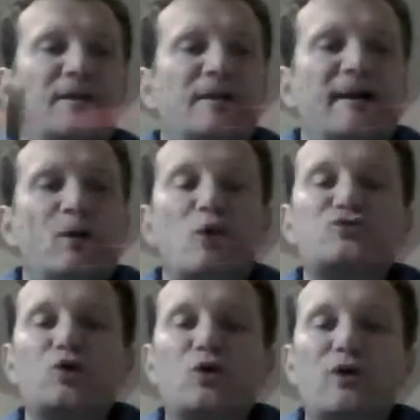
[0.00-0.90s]
It
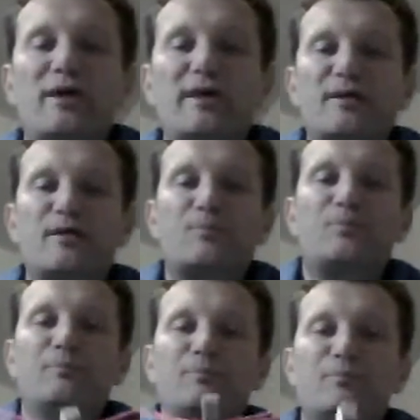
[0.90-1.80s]
also
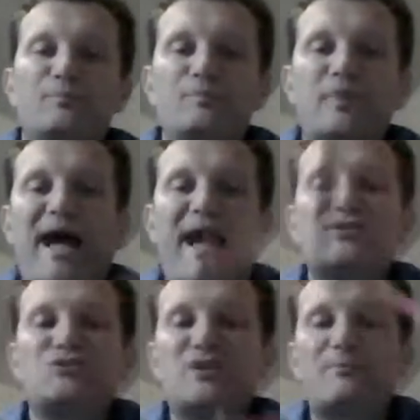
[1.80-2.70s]

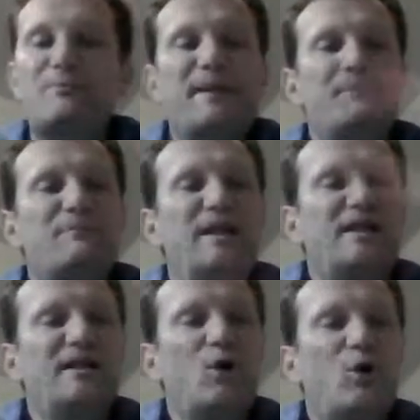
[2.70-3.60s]
adds a bling
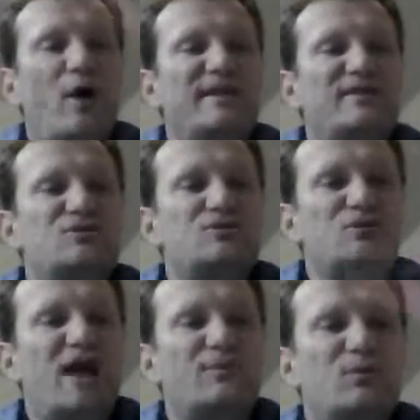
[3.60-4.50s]
bling OH to
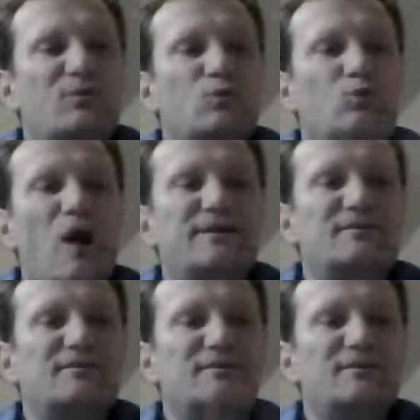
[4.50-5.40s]
carbon 1,
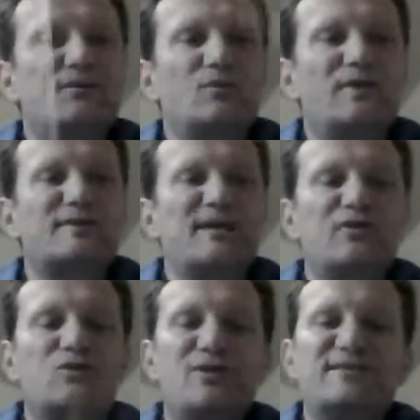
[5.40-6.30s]
which
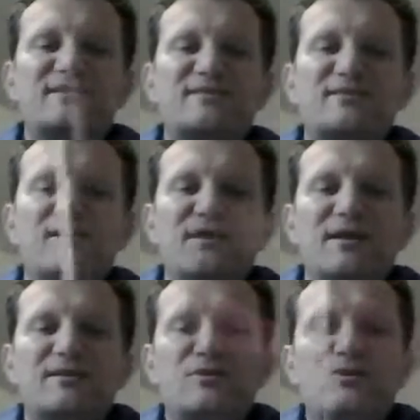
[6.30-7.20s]
increases
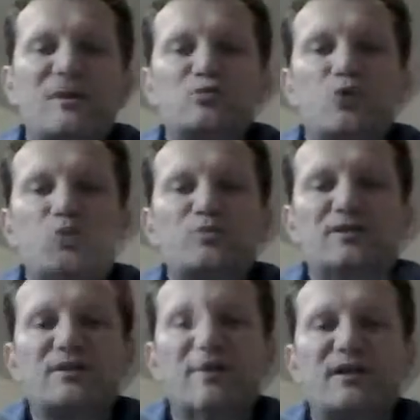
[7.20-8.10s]
the reabsorption
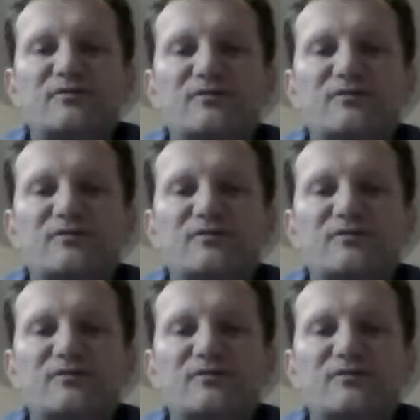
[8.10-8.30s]
of